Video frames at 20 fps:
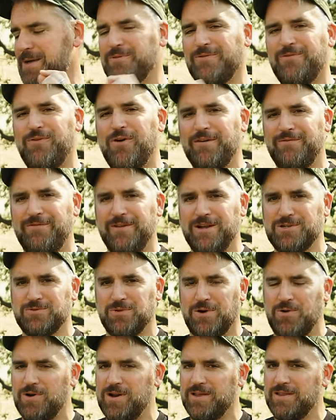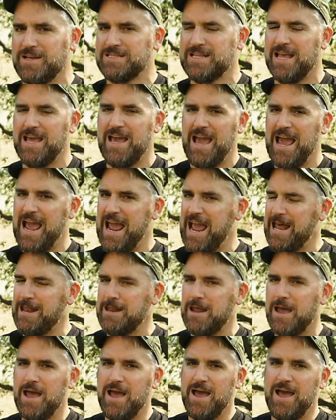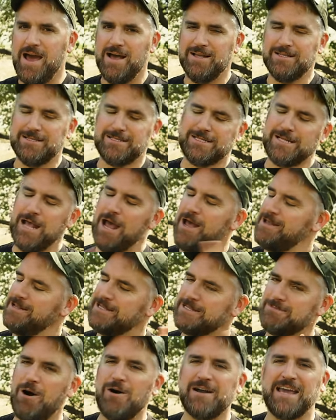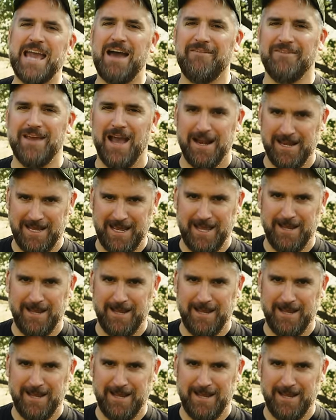right before I finished recording this. And small caveat